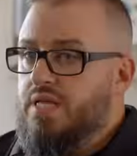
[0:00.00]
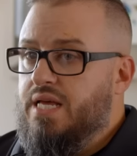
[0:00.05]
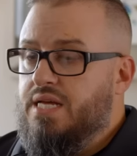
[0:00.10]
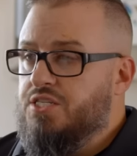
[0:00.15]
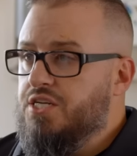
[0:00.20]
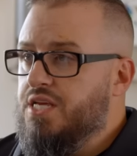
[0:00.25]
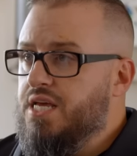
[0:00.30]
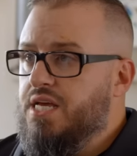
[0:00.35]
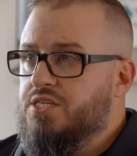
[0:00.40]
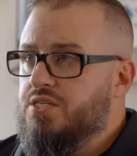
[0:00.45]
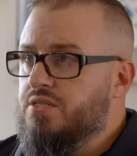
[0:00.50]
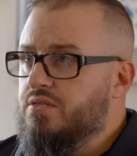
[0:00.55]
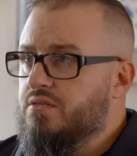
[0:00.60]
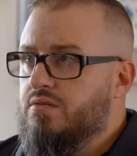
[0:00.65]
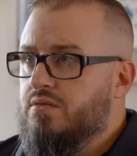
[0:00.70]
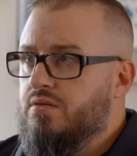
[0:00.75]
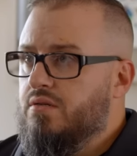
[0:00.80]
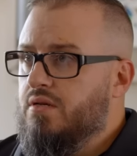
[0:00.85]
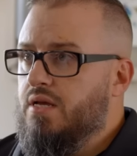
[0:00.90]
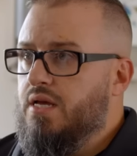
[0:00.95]
the education
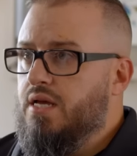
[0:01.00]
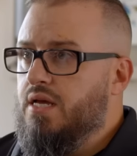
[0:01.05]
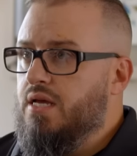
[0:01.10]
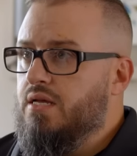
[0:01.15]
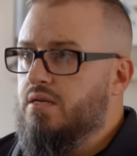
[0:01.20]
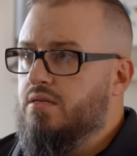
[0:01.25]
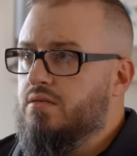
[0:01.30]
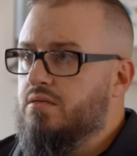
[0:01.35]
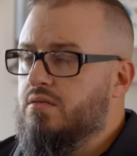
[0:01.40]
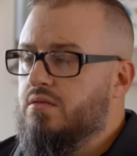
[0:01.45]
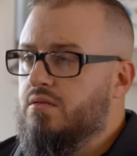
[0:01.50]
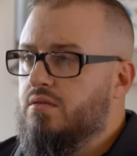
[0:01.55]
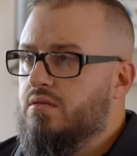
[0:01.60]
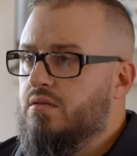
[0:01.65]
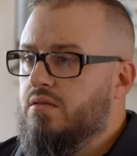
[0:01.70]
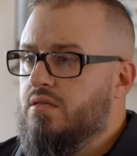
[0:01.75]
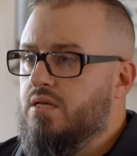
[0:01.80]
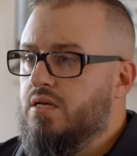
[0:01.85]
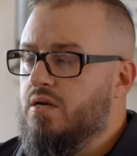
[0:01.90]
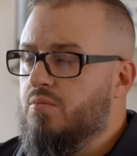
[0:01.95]
and
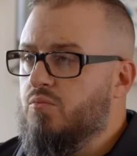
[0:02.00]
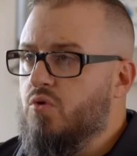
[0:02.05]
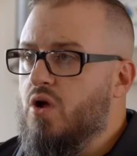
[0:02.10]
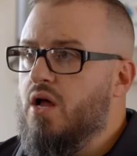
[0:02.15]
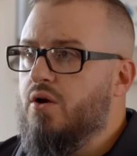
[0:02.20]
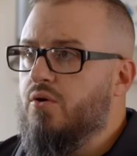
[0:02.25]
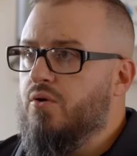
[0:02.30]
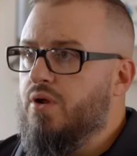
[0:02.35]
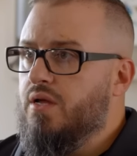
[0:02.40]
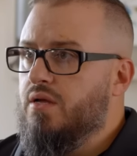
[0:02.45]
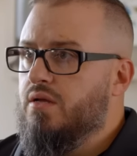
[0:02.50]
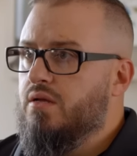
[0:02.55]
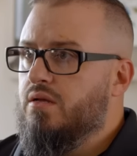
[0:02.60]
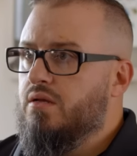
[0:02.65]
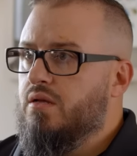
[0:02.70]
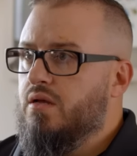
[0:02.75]
the camaraderie